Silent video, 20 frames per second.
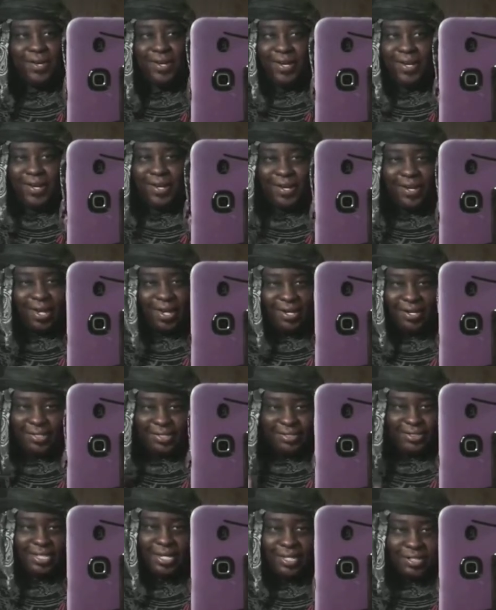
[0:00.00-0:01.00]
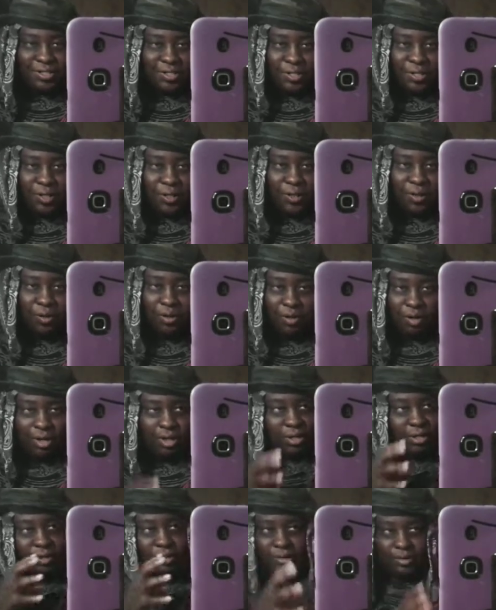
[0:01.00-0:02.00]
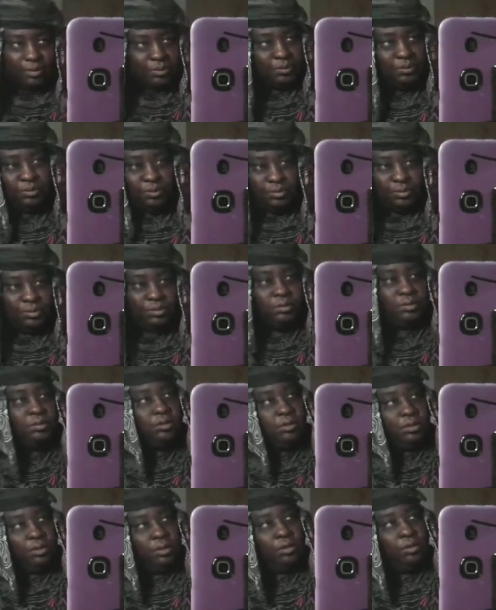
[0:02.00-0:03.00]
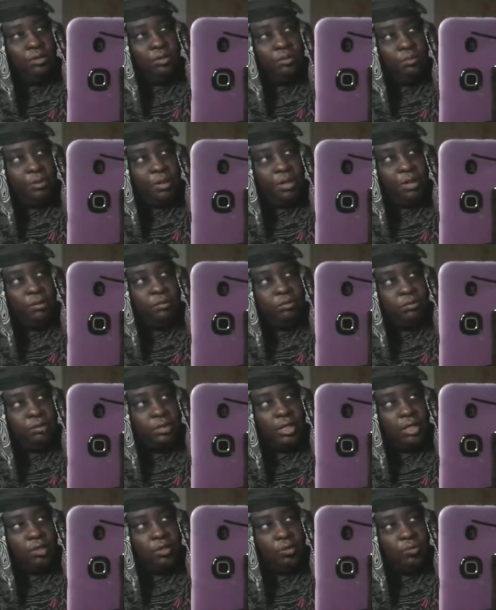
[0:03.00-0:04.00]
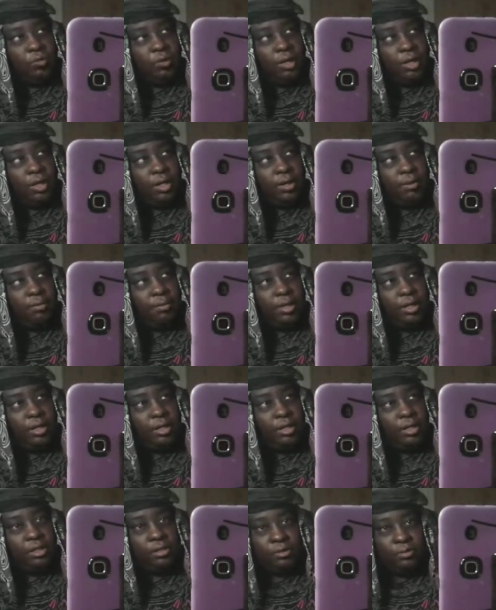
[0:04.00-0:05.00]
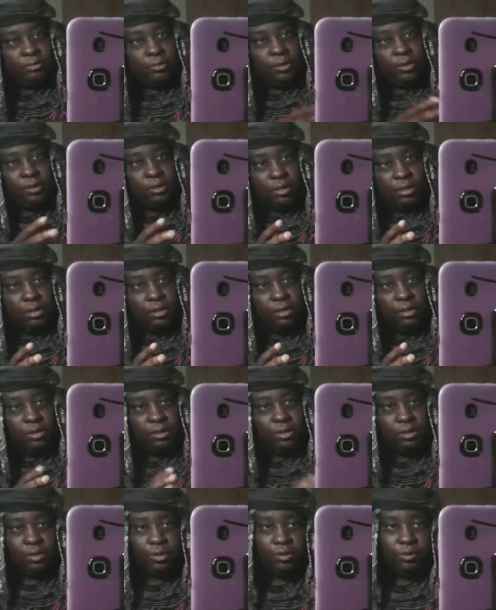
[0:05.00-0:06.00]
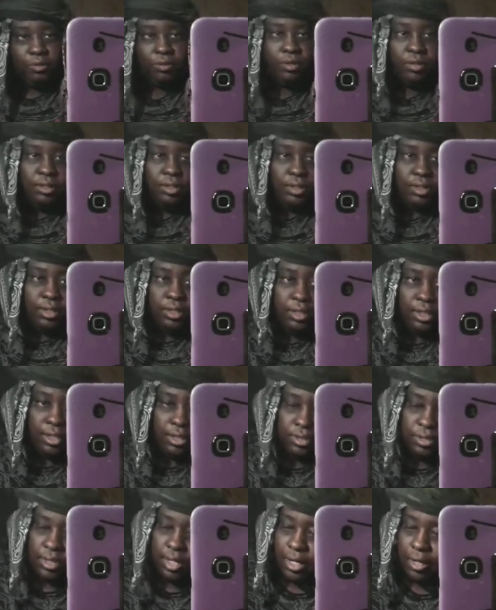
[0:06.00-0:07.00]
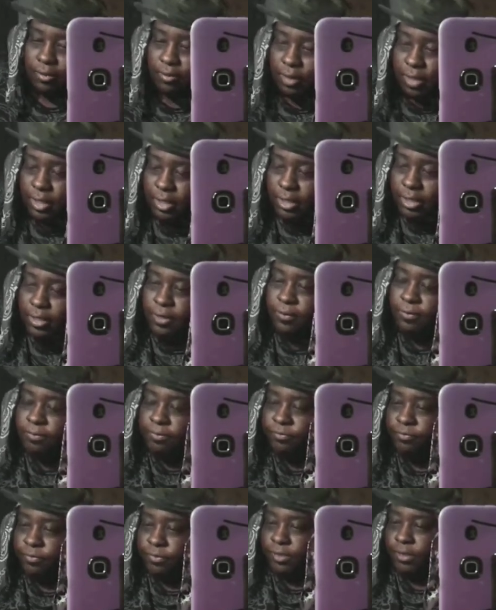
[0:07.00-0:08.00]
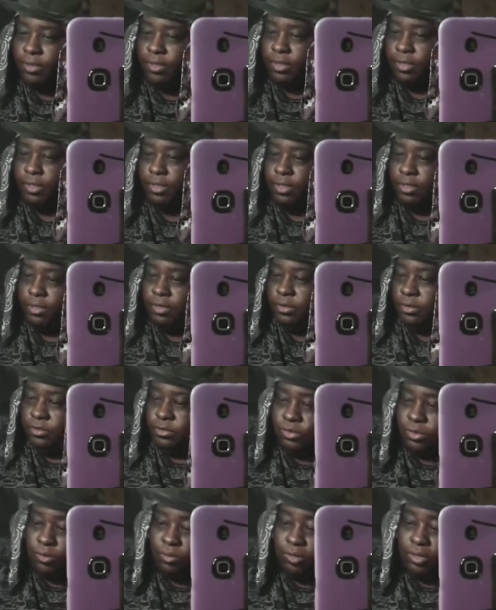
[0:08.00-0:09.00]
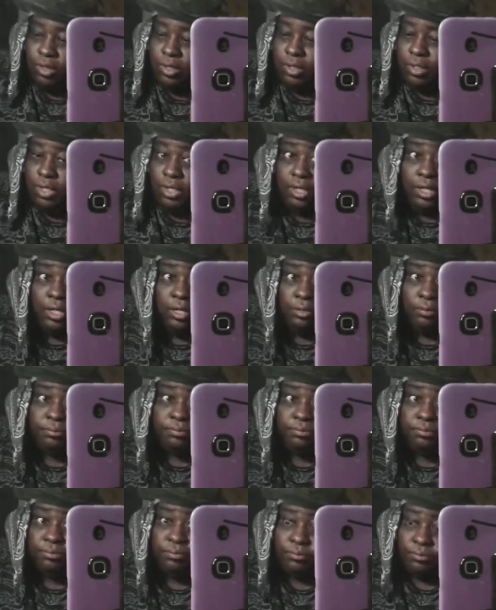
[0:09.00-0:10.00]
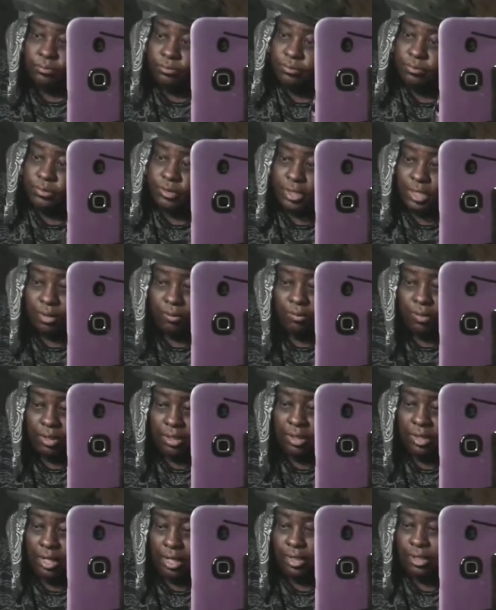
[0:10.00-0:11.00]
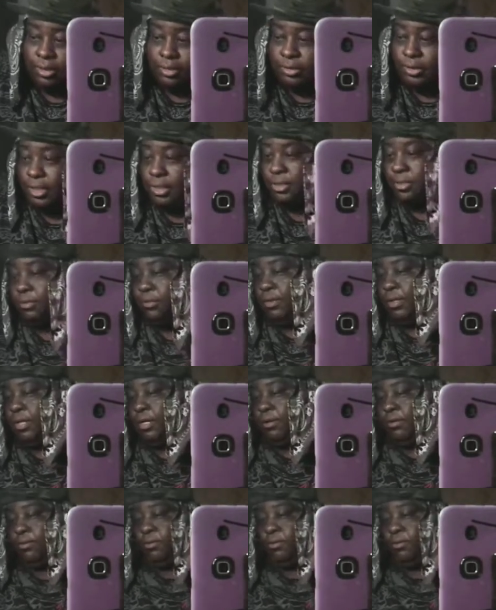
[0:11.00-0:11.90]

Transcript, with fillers: in a lot of attention. You know, uh, oh man, what's that you wearing, man? It smell good. You know, that type right there. So uh, yeah, I really like the attention when I